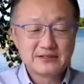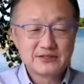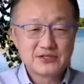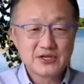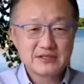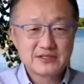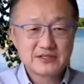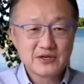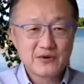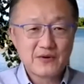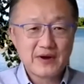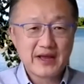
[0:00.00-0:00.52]

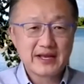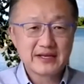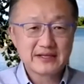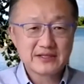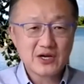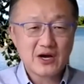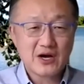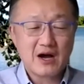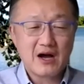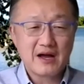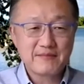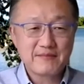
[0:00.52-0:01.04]
Joanne
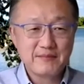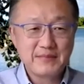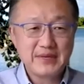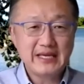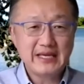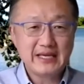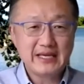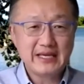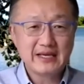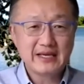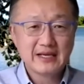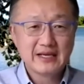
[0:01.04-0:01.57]
taught
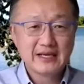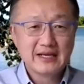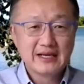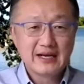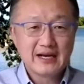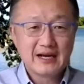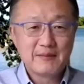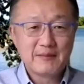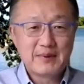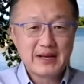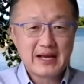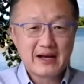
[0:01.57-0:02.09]
me
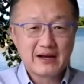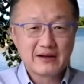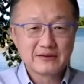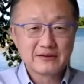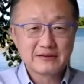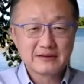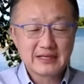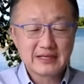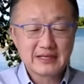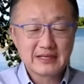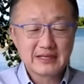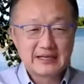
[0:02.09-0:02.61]
about
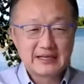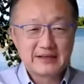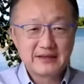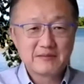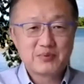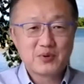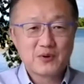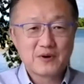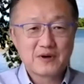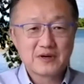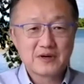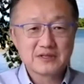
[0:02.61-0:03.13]
the
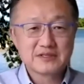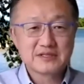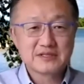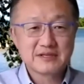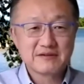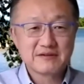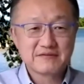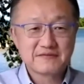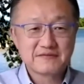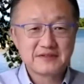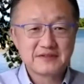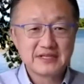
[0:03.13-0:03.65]
importance
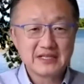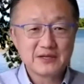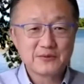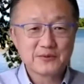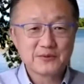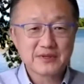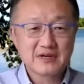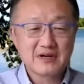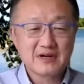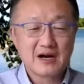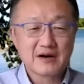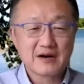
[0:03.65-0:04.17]
of dealing
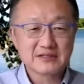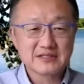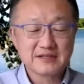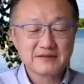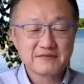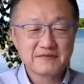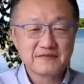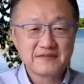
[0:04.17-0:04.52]
with Congress.